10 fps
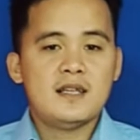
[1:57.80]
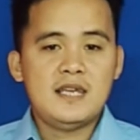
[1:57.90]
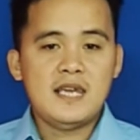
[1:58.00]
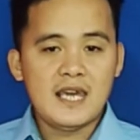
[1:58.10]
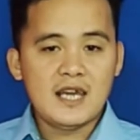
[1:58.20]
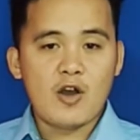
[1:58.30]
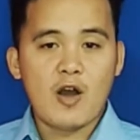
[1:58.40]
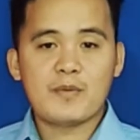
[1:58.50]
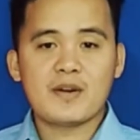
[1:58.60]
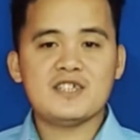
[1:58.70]
E.
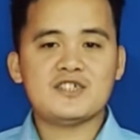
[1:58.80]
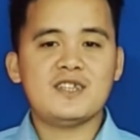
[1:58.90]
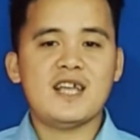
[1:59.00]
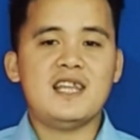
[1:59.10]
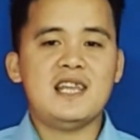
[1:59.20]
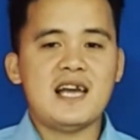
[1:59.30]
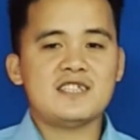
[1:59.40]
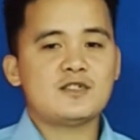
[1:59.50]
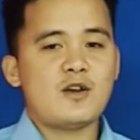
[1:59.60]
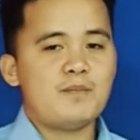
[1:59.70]
Cooperation and
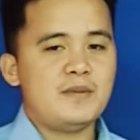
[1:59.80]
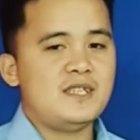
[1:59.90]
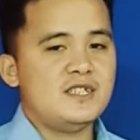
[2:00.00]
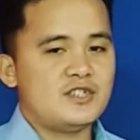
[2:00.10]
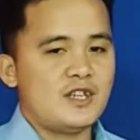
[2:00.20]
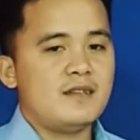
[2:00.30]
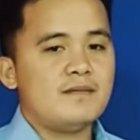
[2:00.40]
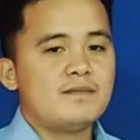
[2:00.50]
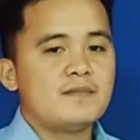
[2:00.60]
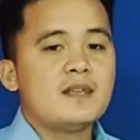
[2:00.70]
less competition.
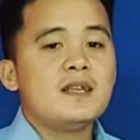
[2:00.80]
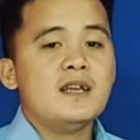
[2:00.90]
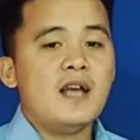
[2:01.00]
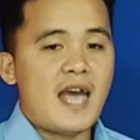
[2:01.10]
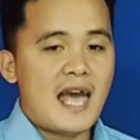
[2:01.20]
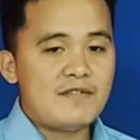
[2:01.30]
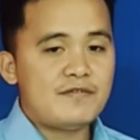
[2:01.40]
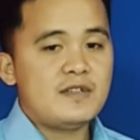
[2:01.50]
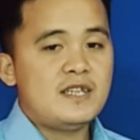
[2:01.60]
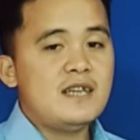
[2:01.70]
F.
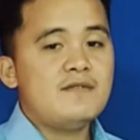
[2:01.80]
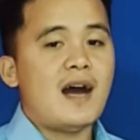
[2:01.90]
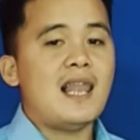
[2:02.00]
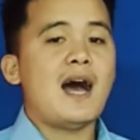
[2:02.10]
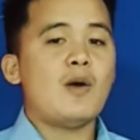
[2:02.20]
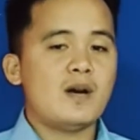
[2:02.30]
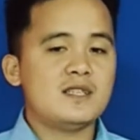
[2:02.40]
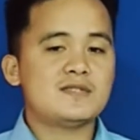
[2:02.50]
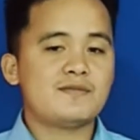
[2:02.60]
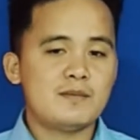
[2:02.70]
Give
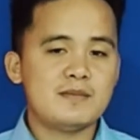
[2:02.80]
allowance for